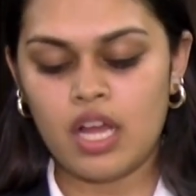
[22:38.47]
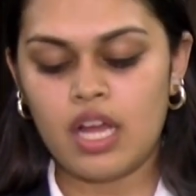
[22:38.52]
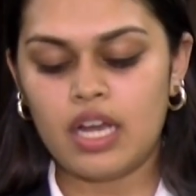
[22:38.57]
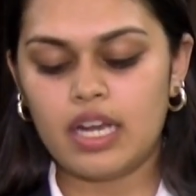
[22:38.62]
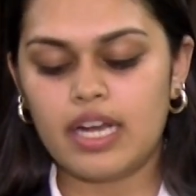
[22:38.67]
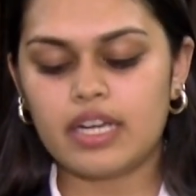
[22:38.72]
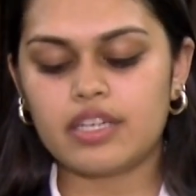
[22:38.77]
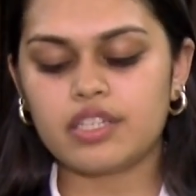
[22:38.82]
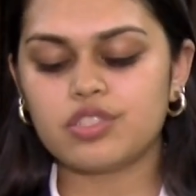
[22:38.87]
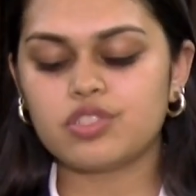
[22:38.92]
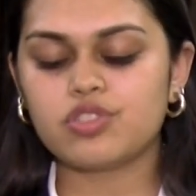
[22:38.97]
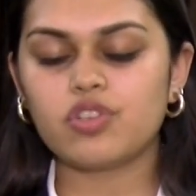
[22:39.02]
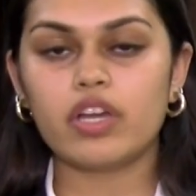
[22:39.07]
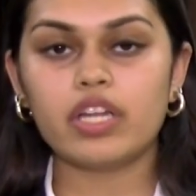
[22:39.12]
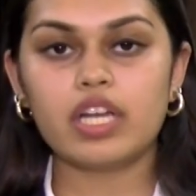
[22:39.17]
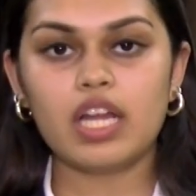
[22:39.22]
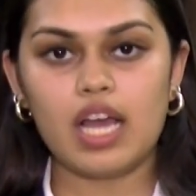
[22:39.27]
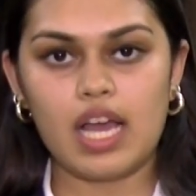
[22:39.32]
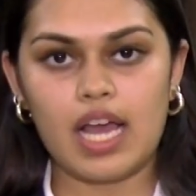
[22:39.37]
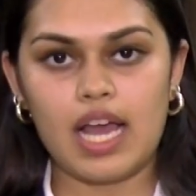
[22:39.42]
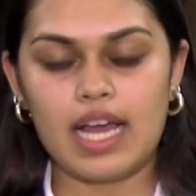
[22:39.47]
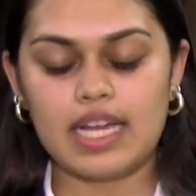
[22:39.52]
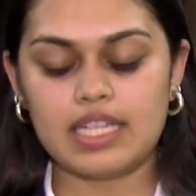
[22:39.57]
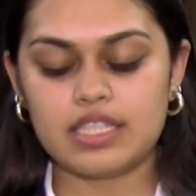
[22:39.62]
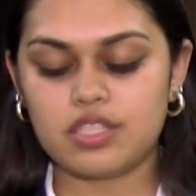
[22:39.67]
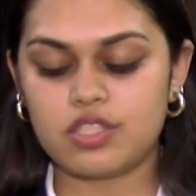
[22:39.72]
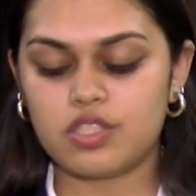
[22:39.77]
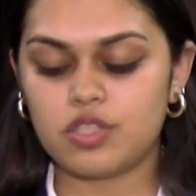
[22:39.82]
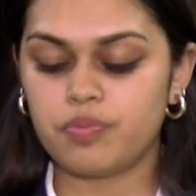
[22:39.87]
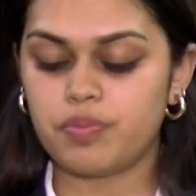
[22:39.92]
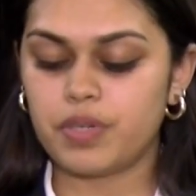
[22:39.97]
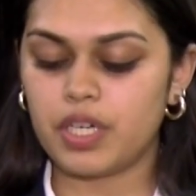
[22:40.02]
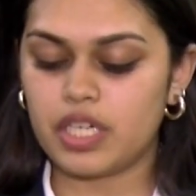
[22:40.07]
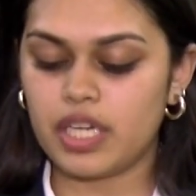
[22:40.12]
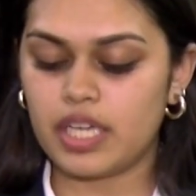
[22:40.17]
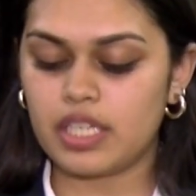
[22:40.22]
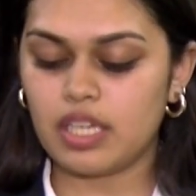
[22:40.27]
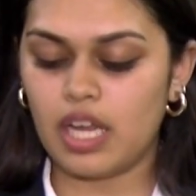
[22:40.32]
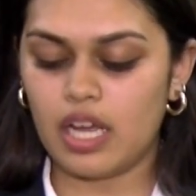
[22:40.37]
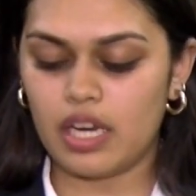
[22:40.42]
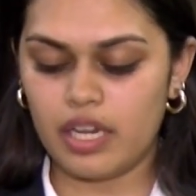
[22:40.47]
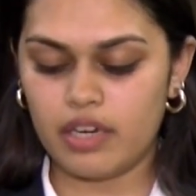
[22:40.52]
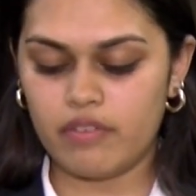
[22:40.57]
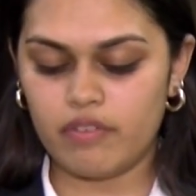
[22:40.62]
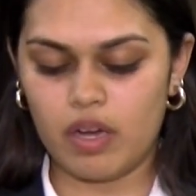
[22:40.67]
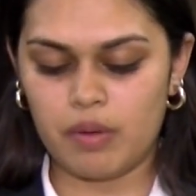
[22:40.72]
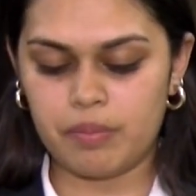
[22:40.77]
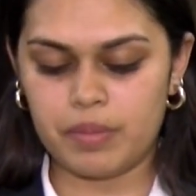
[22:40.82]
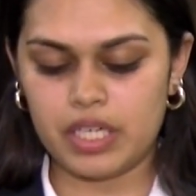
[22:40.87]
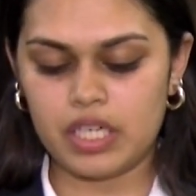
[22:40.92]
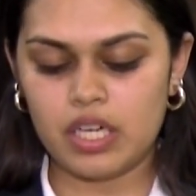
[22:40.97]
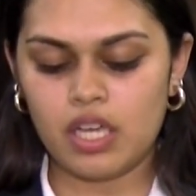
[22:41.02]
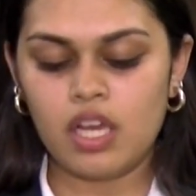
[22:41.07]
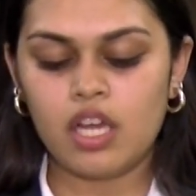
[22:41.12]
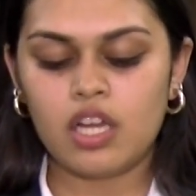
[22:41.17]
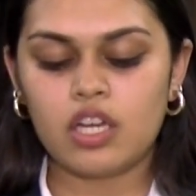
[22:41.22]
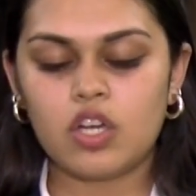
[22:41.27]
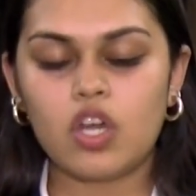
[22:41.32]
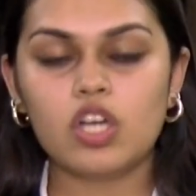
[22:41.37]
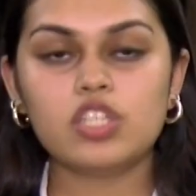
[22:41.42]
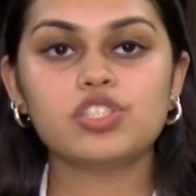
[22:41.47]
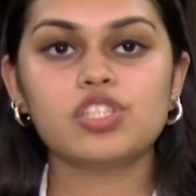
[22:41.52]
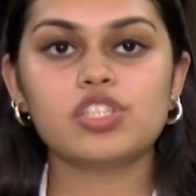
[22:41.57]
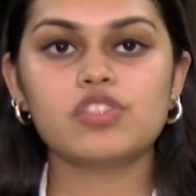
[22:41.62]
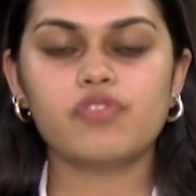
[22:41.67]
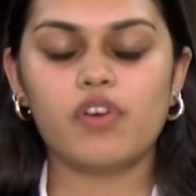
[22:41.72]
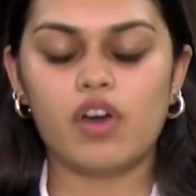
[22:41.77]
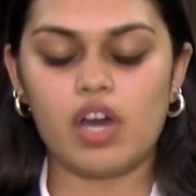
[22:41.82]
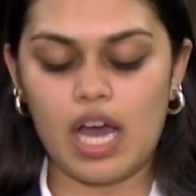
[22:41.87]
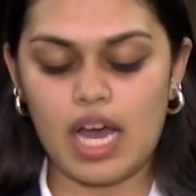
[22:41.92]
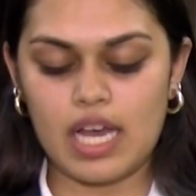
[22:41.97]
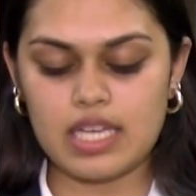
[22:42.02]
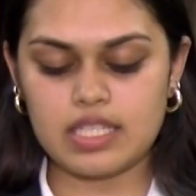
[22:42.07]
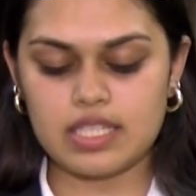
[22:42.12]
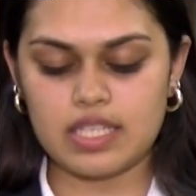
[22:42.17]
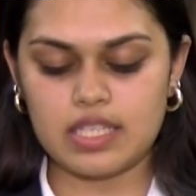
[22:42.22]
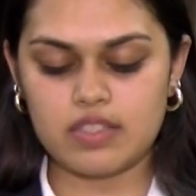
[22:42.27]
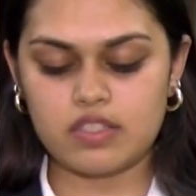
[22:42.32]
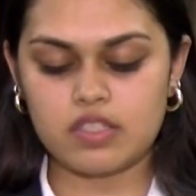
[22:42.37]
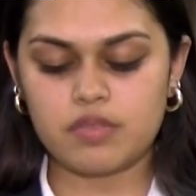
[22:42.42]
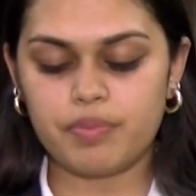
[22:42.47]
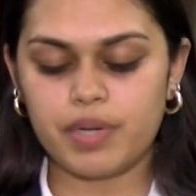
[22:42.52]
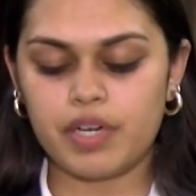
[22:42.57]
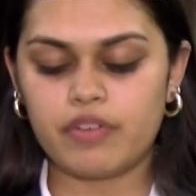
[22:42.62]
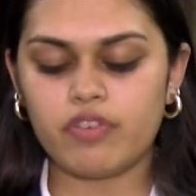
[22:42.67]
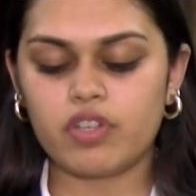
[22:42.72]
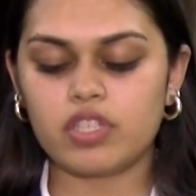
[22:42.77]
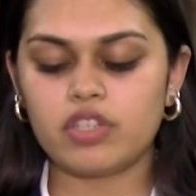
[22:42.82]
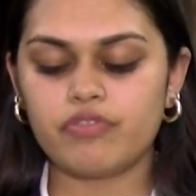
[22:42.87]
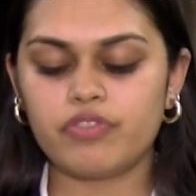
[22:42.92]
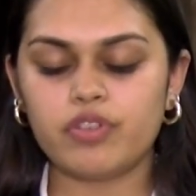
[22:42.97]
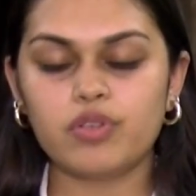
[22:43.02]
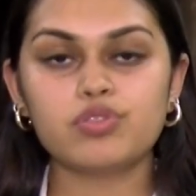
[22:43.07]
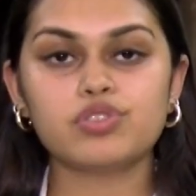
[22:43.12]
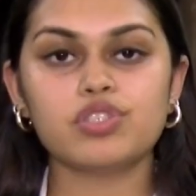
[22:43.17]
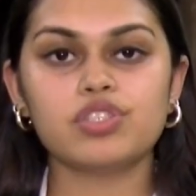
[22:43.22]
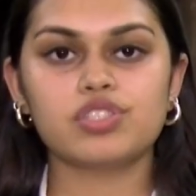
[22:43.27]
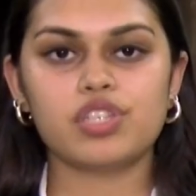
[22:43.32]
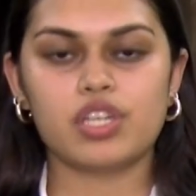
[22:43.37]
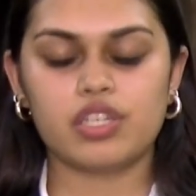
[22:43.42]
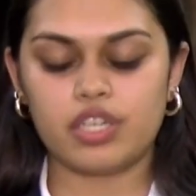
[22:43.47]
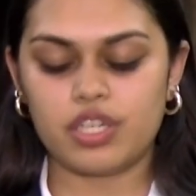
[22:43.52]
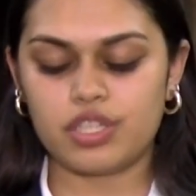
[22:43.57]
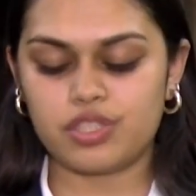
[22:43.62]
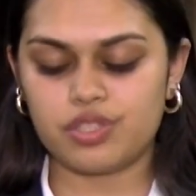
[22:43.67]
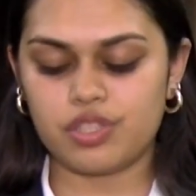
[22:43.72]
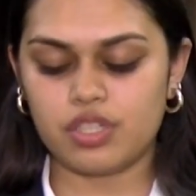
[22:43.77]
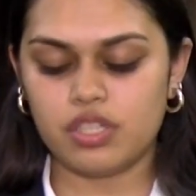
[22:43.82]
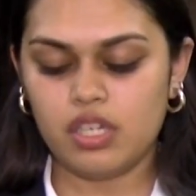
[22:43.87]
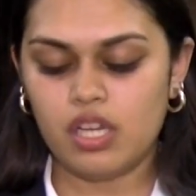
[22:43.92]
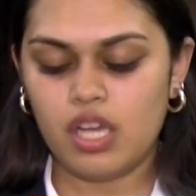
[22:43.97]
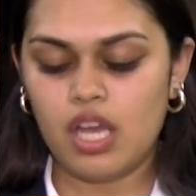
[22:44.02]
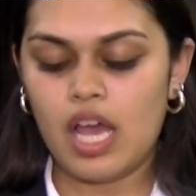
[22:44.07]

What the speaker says: Let us join our hands to protect our environment, not just for ourselves, but for the future generation.